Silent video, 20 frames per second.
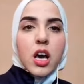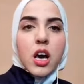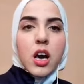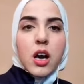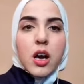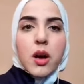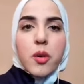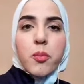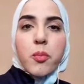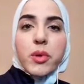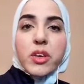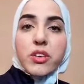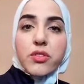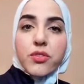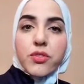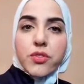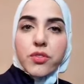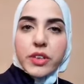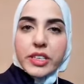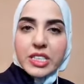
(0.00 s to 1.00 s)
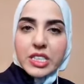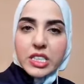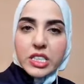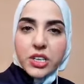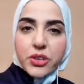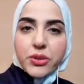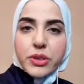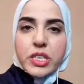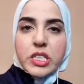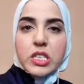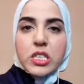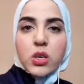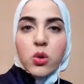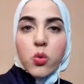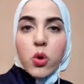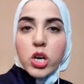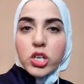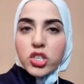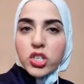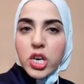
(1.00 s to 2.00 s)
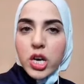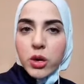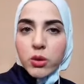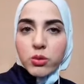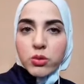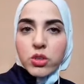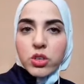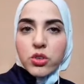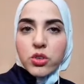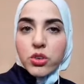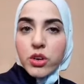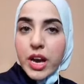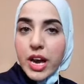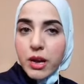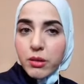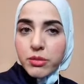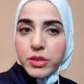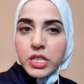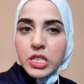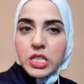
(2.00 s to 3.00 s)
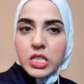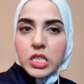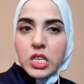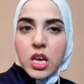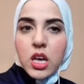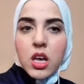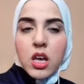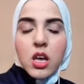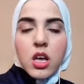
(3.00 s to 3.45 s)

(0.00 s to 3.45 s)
um, if it's decreasing watch out your habits